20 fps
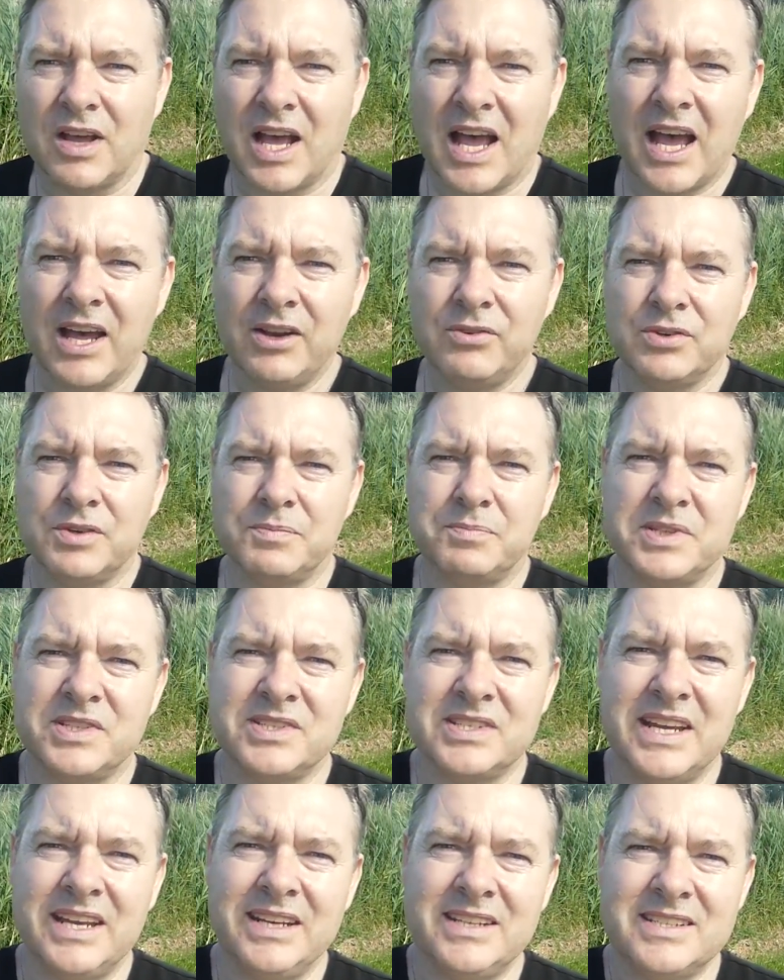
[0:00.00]

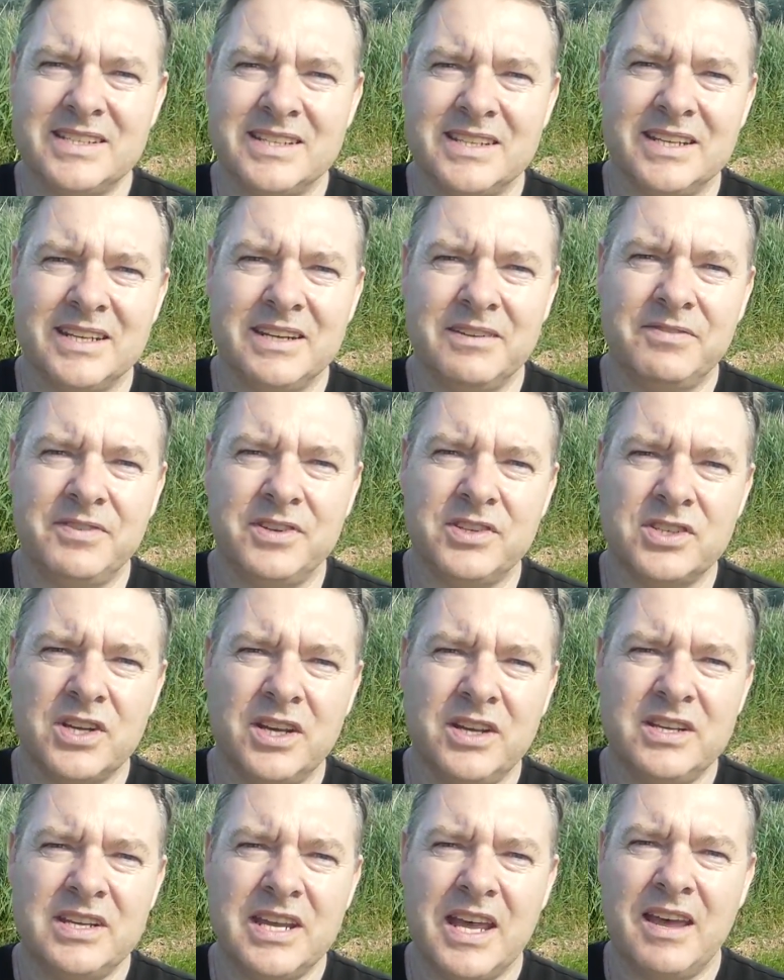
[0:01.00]
100% that if you
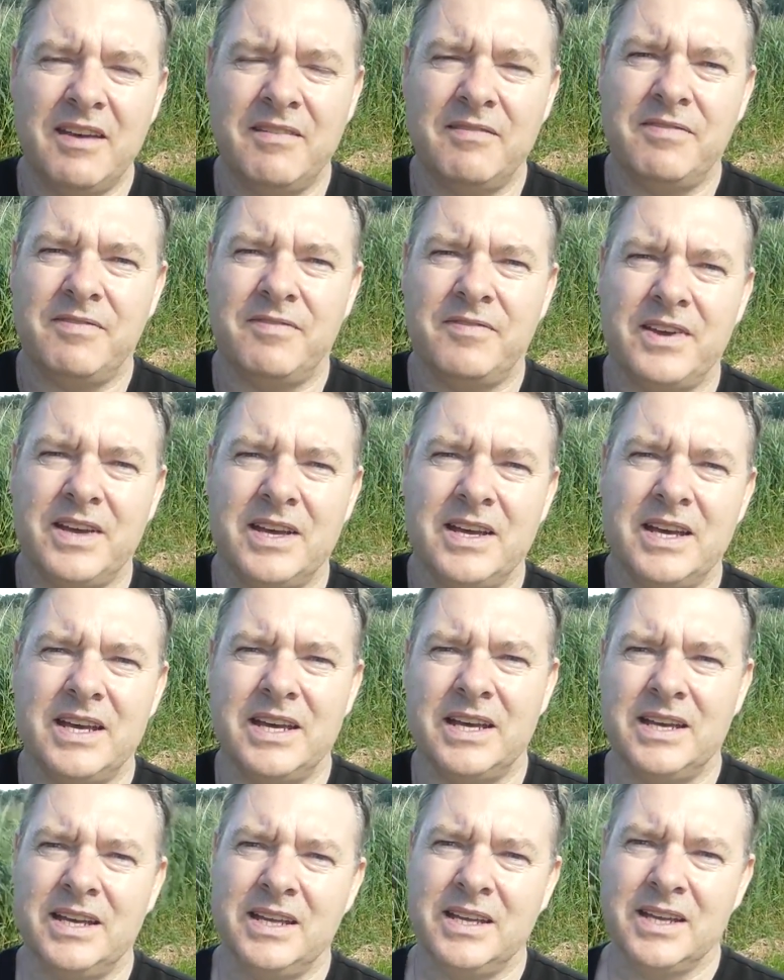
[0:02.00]
don't
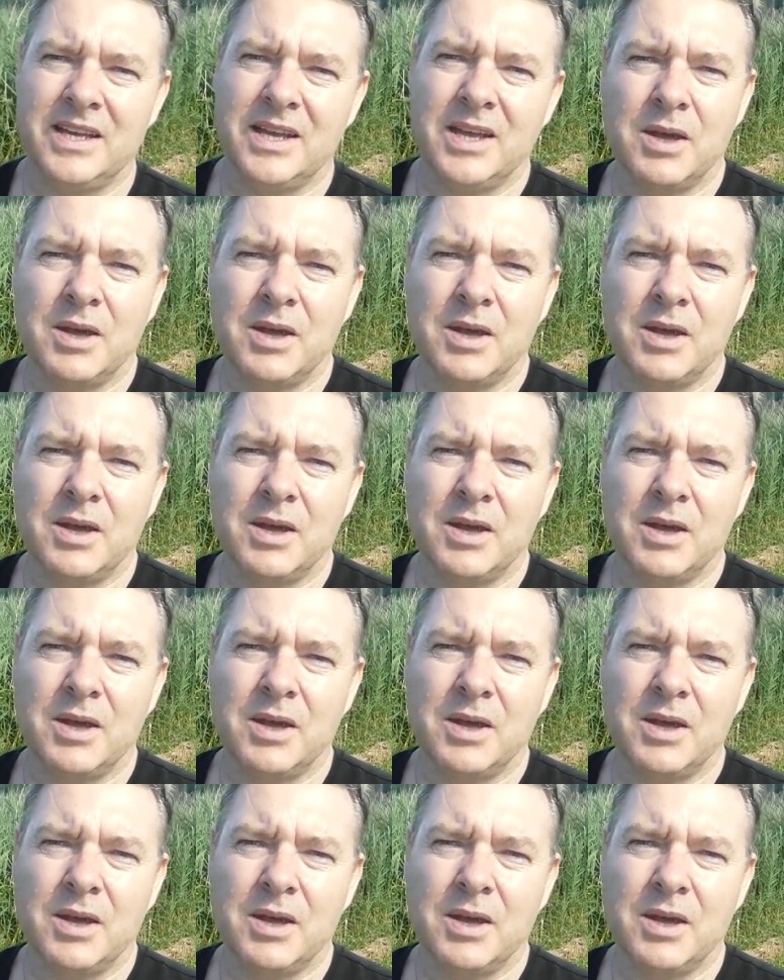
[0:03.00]
have